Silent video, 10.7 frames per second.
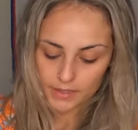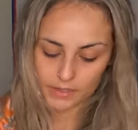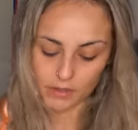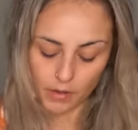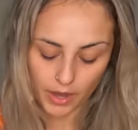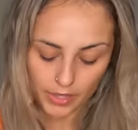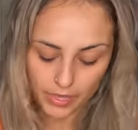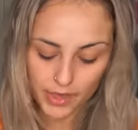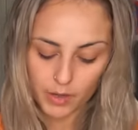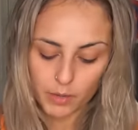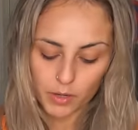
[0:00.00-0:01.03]
So I
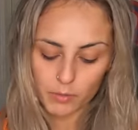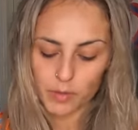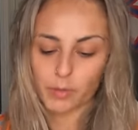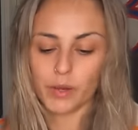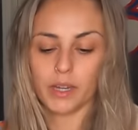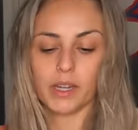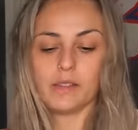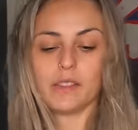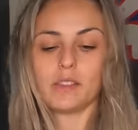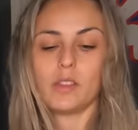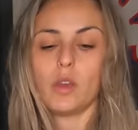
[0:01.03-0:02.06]
think I'm going to be bringing
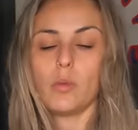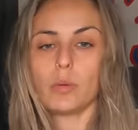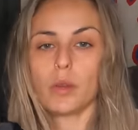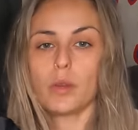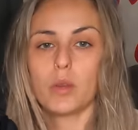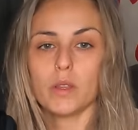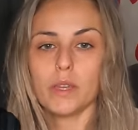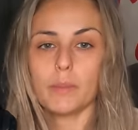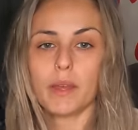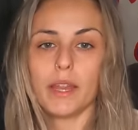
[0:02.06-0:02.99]
this GoPro clip.